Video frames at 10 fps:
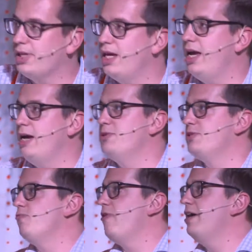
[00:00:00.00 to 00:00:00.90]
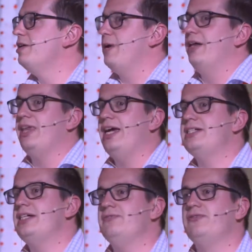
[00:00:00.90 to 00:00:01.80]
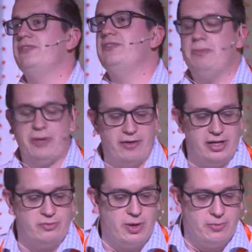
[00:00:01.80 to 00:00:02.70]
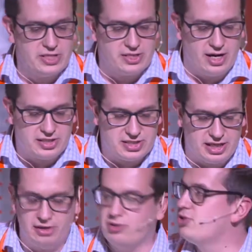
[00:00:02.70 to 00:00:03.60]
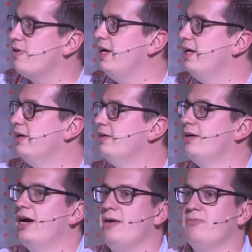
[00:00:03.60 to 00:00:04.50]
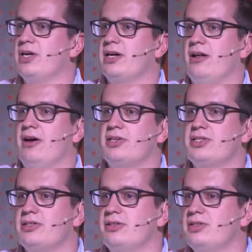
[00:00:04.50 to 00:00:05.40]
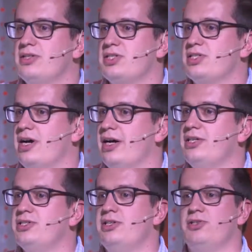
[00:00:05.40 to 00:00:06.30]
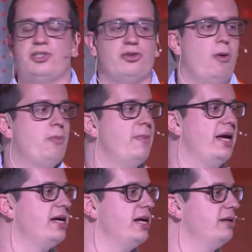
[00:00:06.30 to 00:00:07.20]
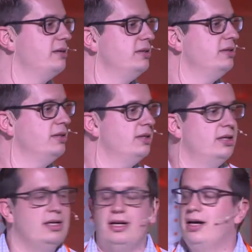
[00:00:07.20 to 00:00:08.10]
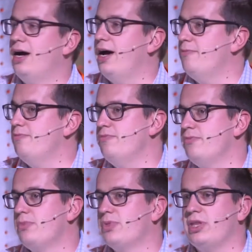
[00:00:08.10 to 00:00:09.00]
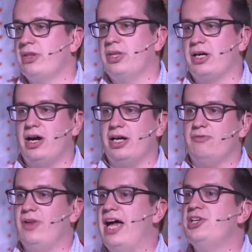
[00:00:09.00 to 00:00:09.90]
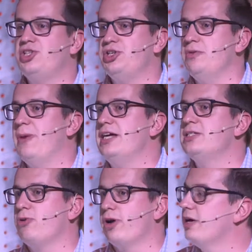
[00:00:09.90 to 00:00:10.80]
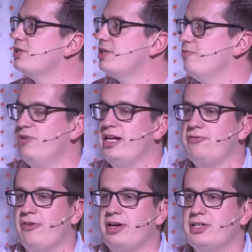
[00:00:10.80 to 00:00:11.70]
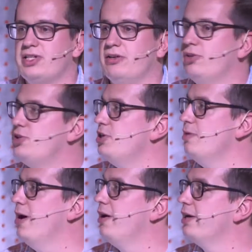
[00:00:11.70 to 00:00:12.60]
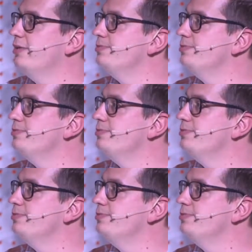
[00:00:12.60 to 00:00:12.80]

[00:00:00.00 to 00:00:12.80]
It was around about the 1850 period when we started to sell in Australia that Clark's decided to stop making the kind of less shoe-based products and really focus in on the shoe market.